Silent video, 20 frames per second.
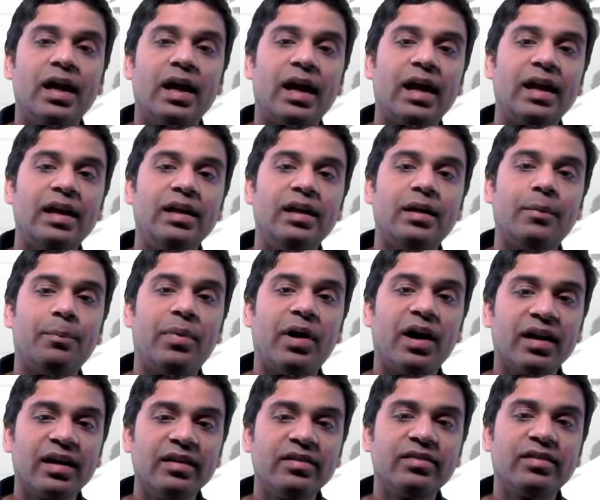And
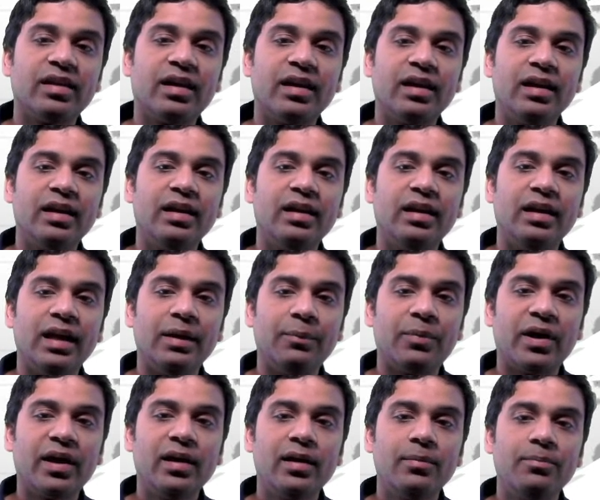Pakistan and
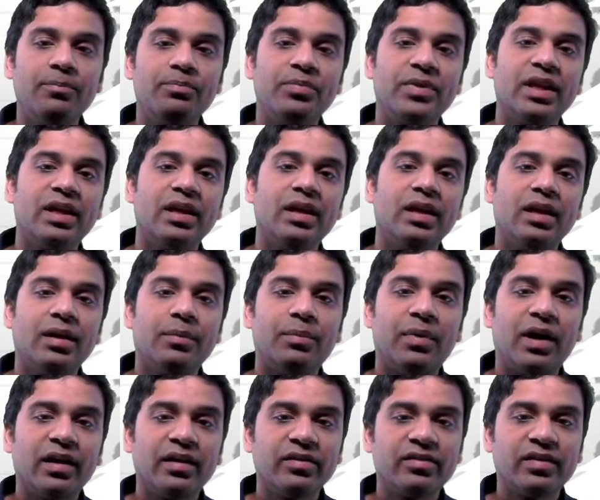Nepal,
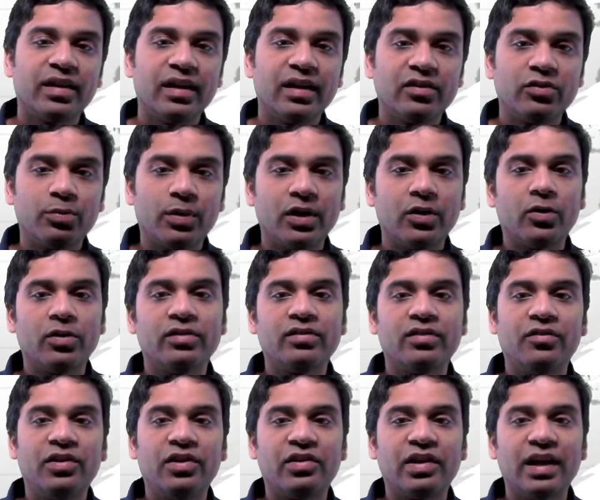Pakistan has
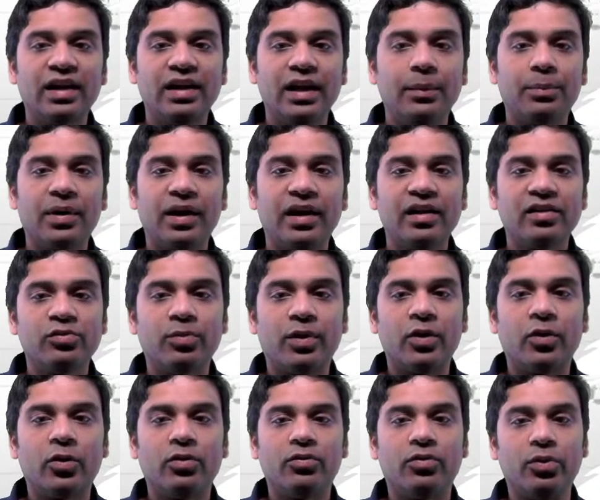107 rank, Nepal has
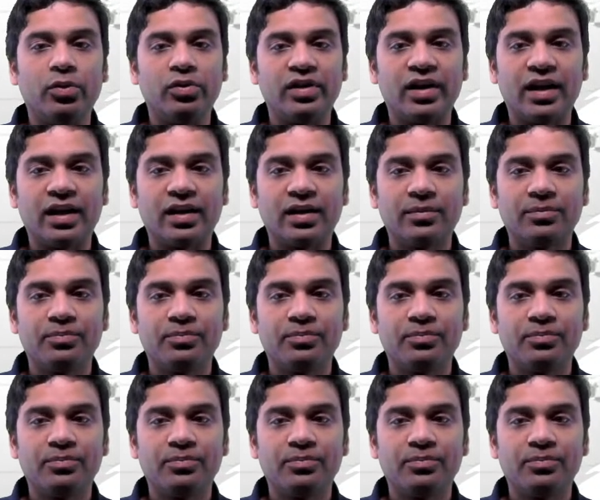104th rank.